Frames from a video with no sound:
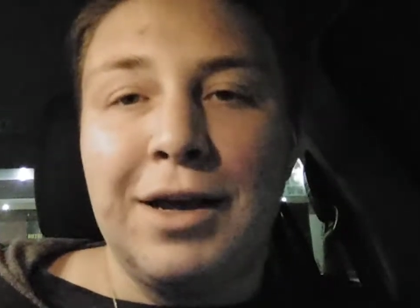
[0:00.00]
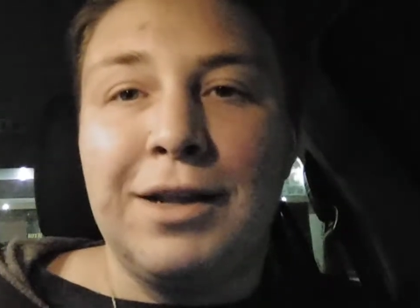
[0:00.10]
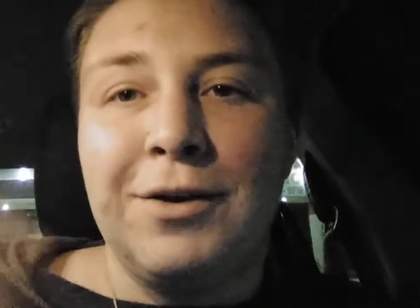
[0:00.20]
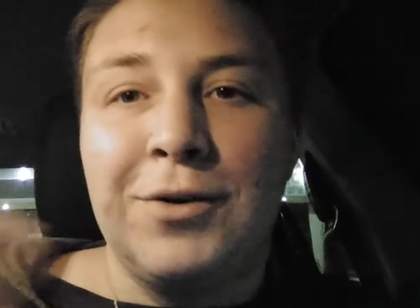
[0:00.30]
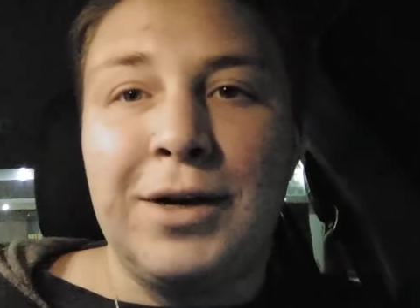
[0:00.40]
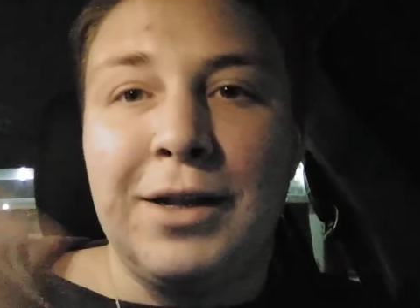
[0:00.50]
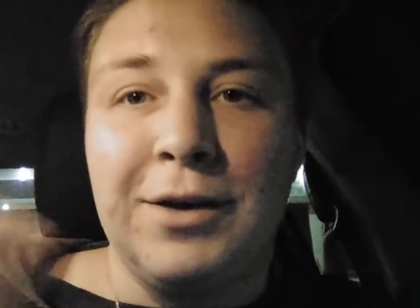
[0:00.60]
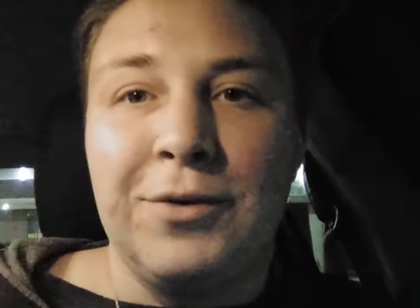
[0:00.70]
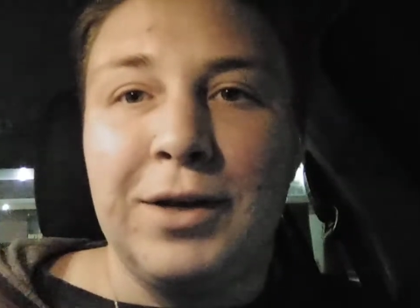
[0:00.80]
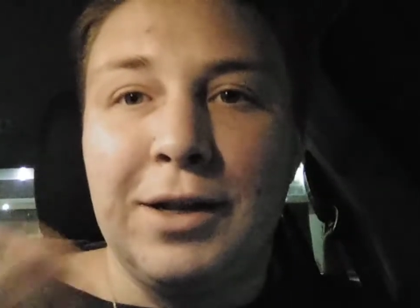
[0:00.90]
Hello,
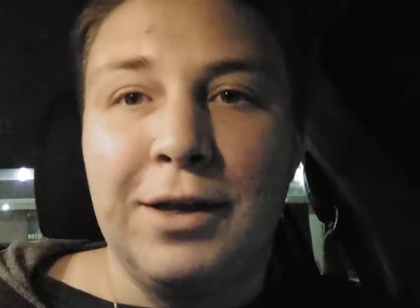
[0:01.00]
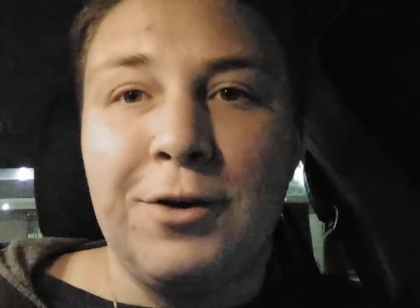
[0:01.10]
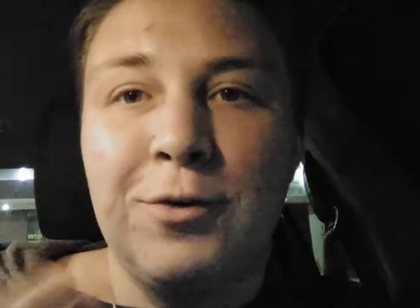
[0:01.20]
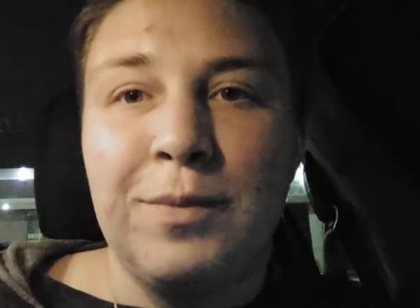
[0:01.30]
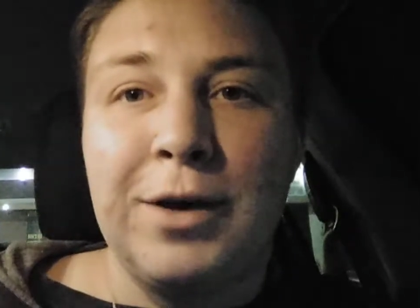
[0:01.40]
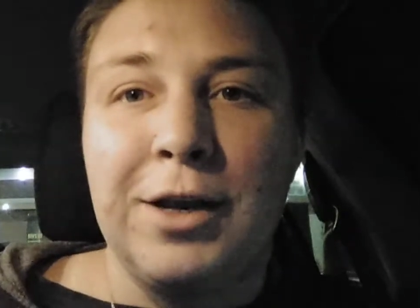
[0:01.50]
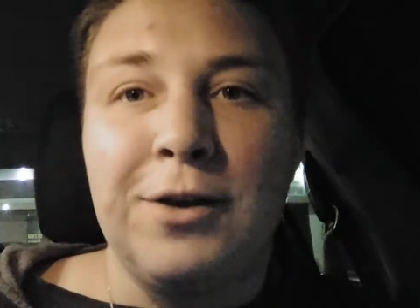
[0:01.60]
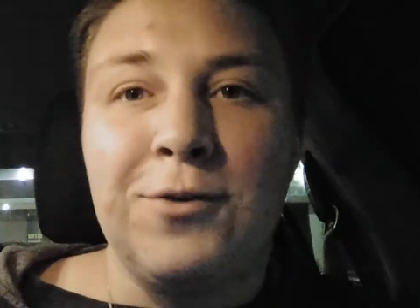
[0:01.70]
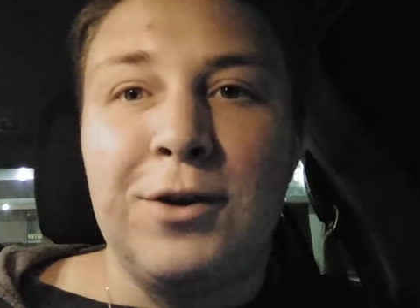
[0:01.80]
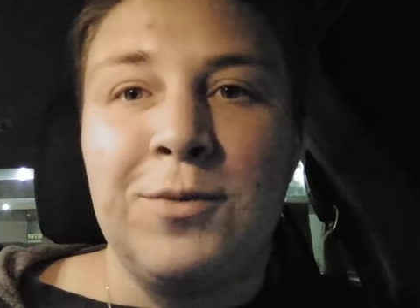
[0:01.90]
hello, hello, my
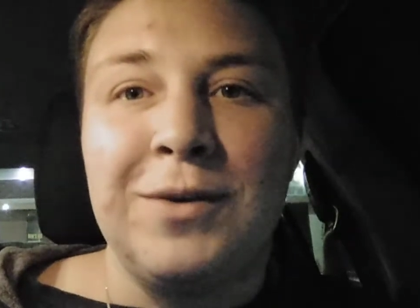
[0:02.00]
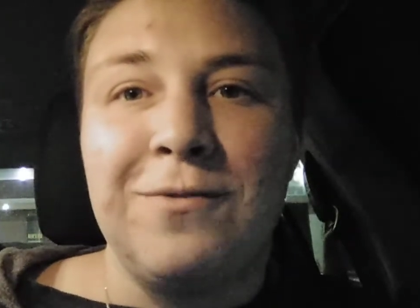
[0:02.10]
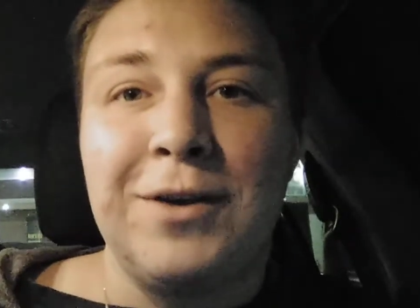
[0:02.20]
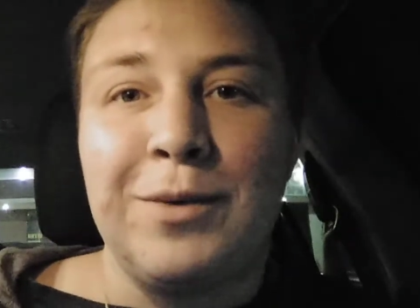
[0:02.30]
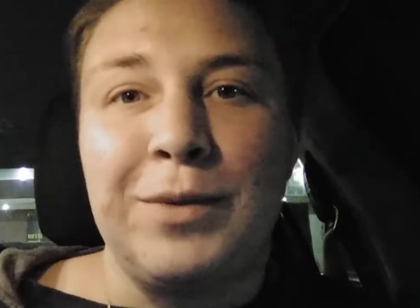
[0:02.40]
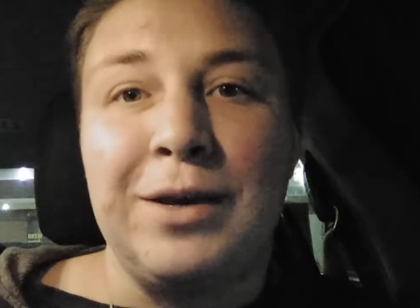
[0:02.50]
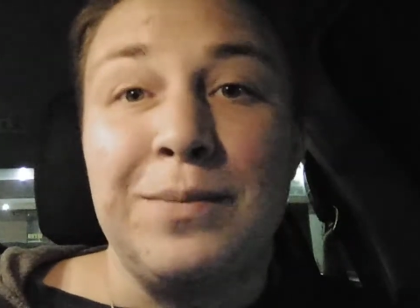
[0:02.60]
new human family.